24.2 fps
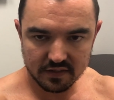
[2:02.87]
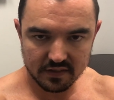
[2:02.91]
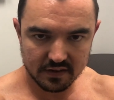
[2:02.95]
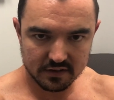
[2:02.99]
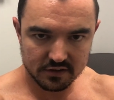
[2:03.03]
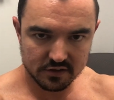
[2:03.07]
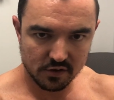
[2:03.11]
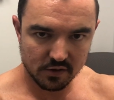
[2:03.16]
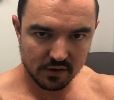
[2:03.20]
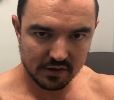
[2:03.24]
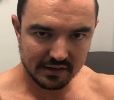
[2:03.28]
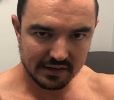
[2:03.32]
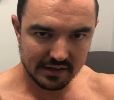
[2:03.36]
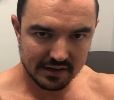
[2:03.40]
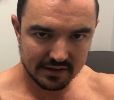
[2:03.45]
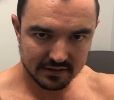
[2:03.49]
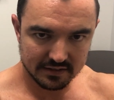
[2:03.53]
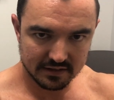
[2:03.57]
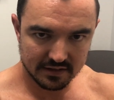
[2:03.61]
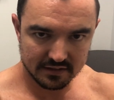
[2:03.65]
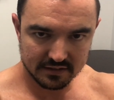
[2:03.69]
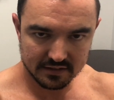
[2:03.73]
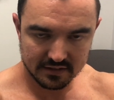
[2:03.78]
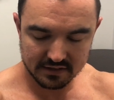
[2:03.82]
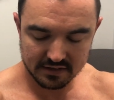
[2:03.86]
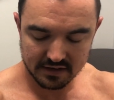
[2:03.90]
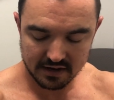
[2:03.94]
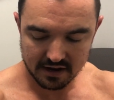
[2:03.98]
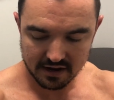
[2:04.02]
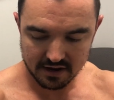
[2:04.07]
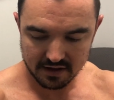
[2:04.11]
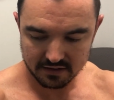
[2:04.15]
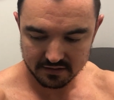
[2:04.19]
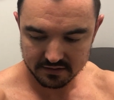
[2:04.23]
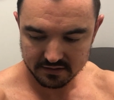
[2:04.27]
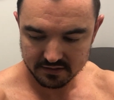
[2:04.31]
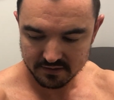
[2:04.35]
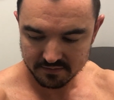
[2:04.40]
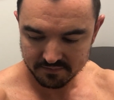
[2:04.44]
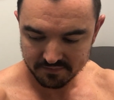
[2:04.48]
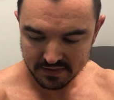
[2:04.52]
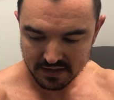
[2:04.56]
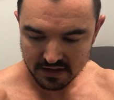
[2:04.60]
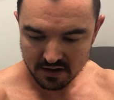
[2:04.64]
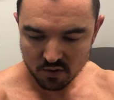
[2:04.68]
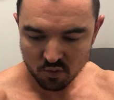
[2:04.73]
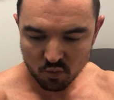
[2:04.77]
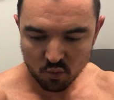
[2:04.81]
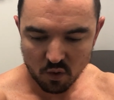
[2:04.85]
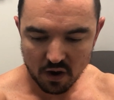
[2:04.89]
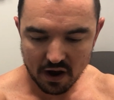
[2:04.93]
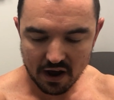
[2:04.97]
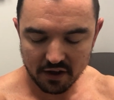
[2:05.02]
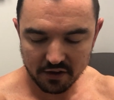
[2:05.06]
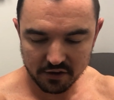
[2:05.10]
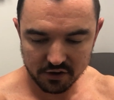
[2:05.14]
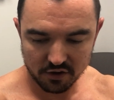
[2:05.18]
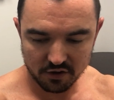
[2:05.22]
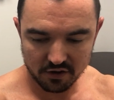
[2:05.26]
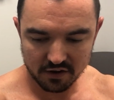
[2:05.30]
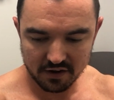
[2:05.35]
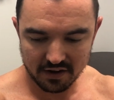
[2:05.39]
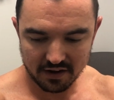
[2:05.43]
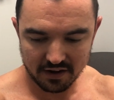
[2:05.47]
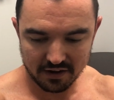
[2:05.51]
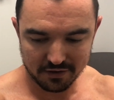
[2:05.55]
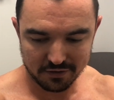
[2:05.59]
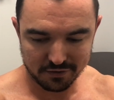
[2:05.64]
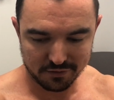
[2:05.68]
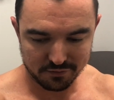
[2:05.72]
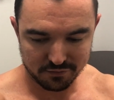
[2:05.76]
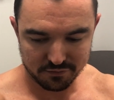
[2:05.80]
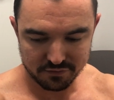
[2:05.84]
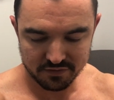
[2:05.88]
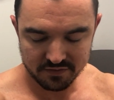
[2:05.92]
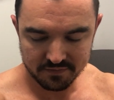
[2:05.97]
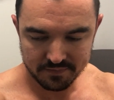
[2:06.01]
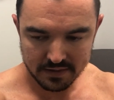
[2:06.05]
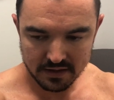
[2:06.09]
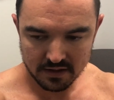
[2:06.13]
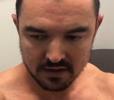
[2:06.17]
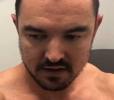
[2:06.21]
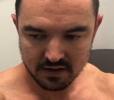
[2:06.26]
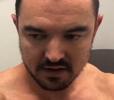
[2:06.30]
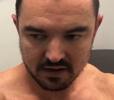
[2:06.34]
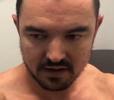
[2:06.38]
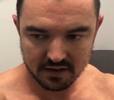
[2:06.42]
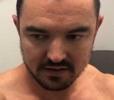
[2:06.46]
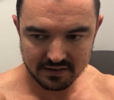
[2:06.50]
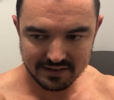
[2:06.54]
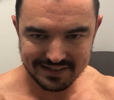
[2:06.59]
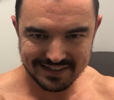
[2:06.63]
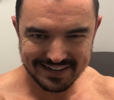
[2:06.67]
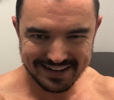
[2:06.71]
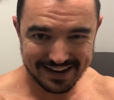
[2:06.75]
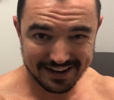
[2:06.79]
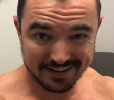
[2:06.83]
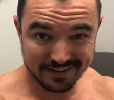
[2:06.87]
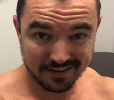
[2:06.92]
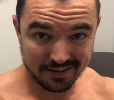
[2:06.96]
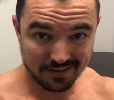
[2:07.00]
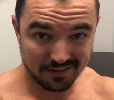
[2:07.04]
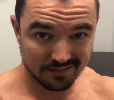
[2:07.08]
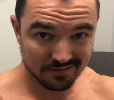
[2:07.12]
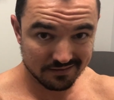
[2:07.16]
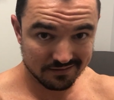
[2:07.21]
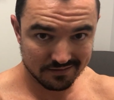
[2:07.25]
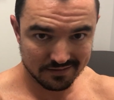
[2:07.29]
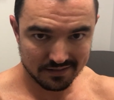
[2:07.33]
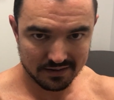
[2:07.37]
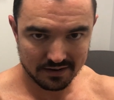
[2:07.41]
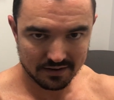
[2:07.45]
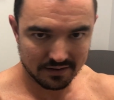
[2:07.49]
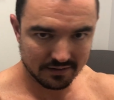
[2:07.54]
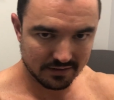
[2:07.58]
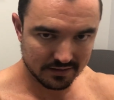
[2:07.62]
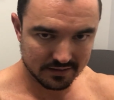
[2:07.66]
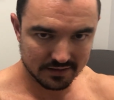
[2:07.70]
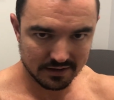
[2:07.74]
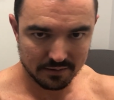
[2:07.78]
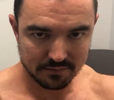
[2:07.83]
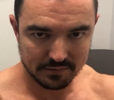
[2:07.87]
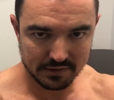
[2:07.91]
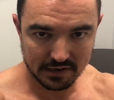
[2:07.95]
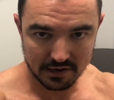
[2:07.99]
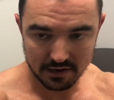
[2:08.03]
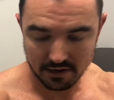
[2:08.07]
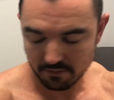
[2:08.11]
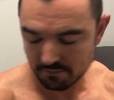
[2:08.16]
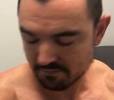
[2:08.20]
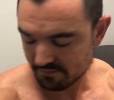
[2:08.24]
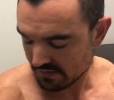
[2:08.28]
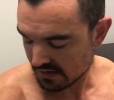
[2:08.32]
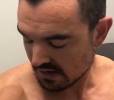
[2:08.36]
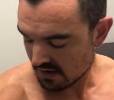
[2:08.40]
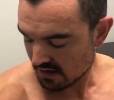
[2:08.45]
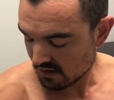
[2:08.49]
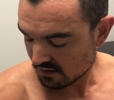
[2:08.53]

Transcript: at this, you can desensitize while you're kind of detecting kind of at the same time.